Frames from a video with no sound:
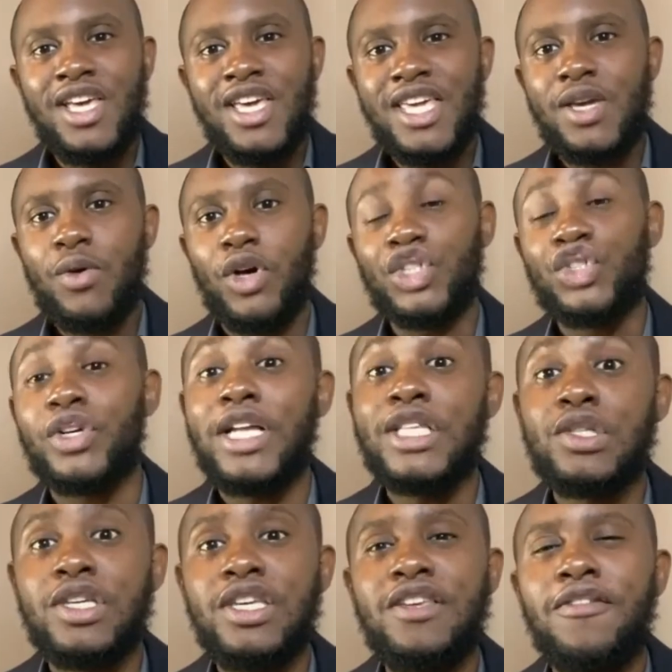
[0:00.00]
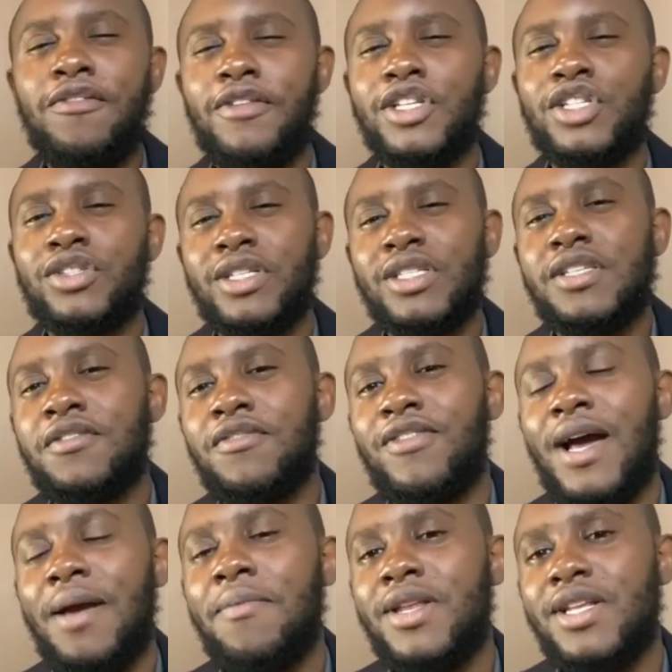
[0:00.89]
He was trying to infiltrate this
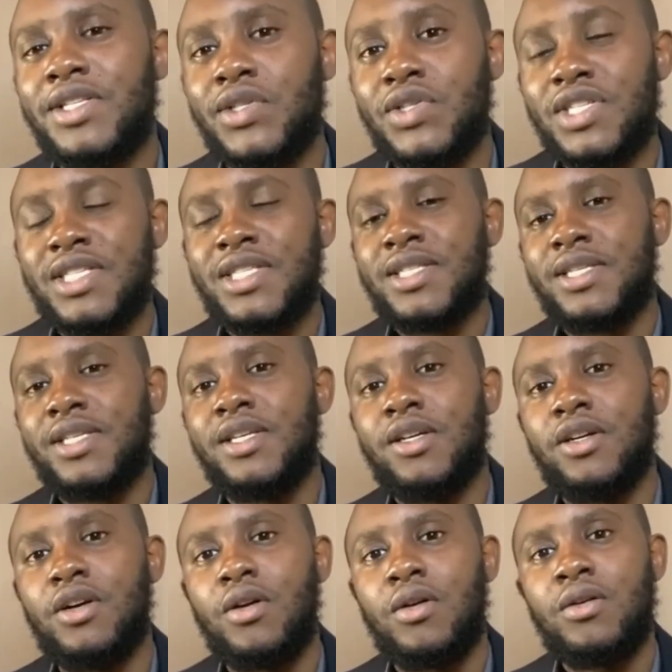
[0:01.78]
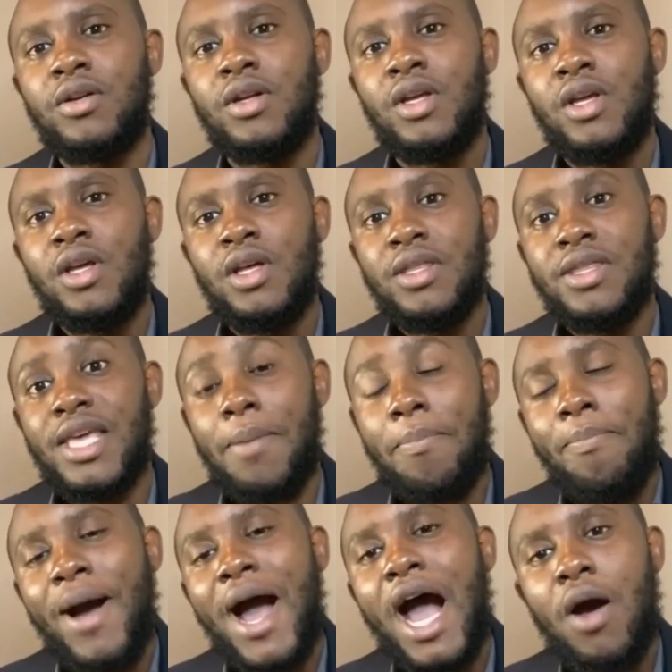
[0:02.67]
family to steal their
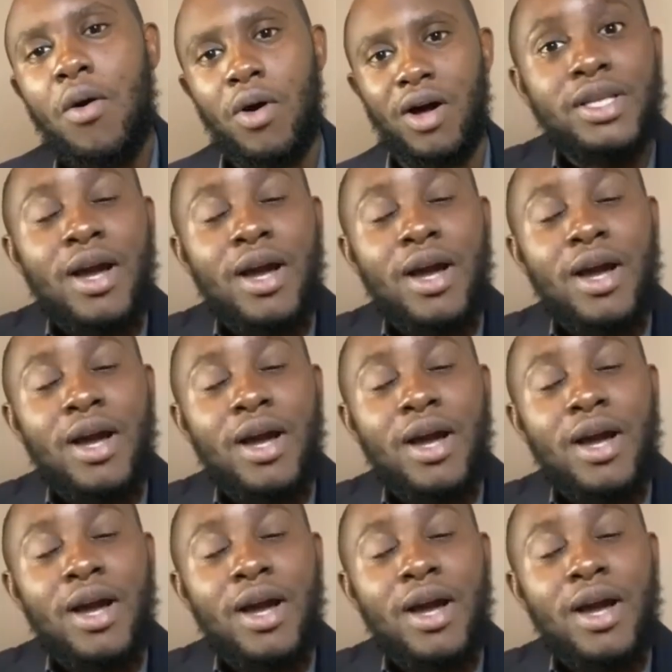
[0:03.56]
power.